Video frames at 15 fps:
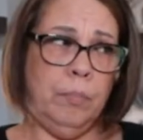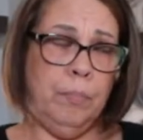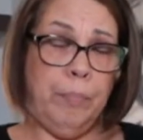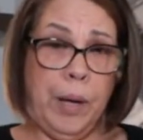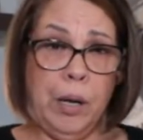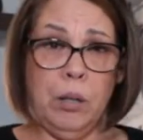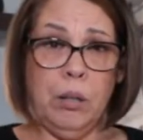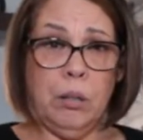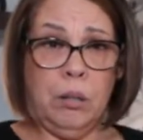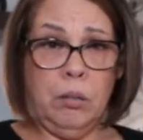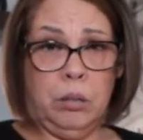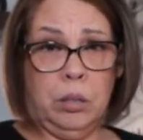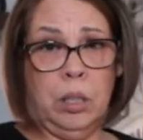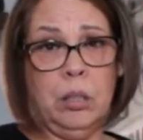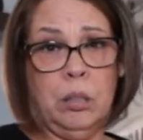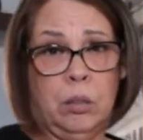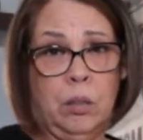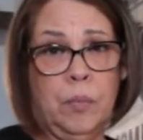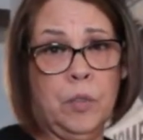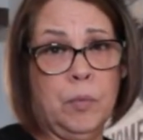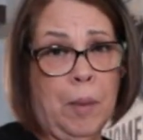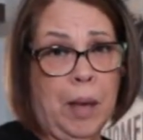better
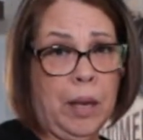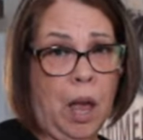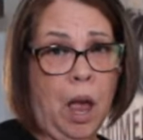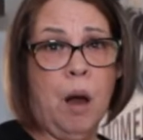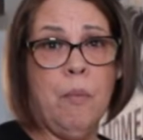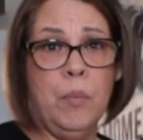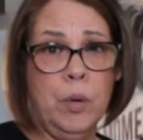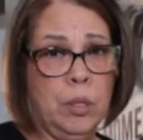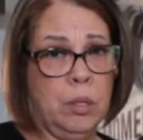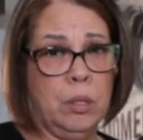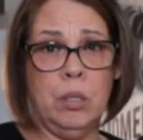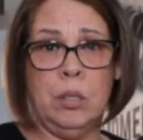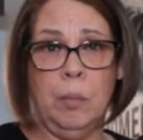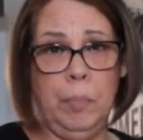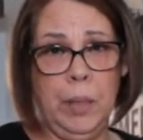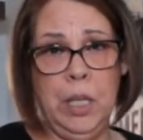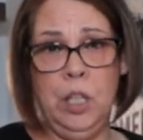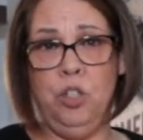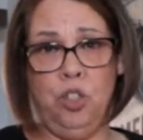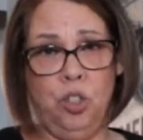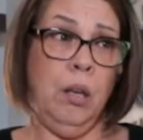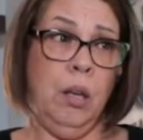systems, my cameras, to the
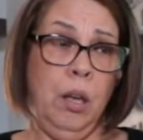beach.